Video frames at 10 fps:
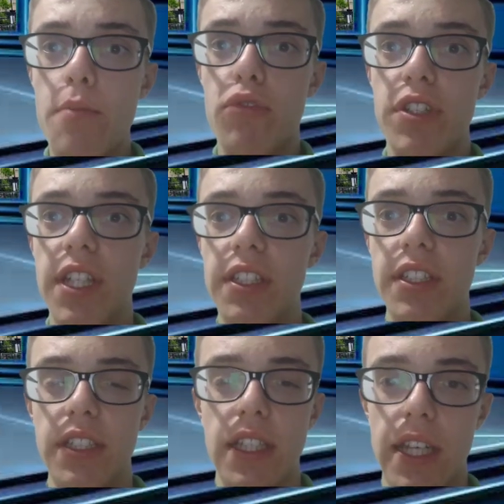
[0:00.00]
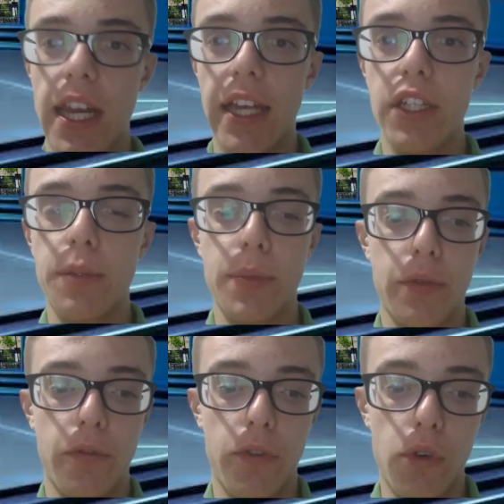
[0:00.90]
predicted lineup
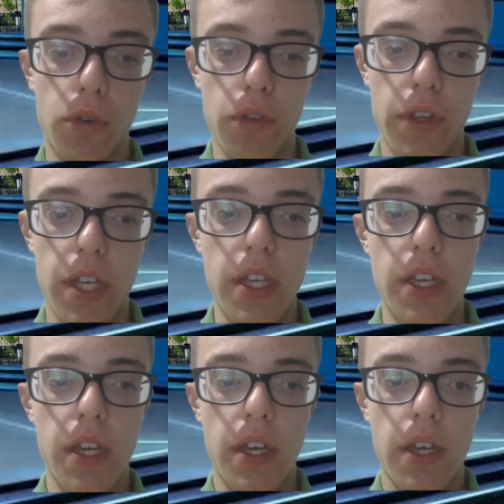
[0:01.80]
for the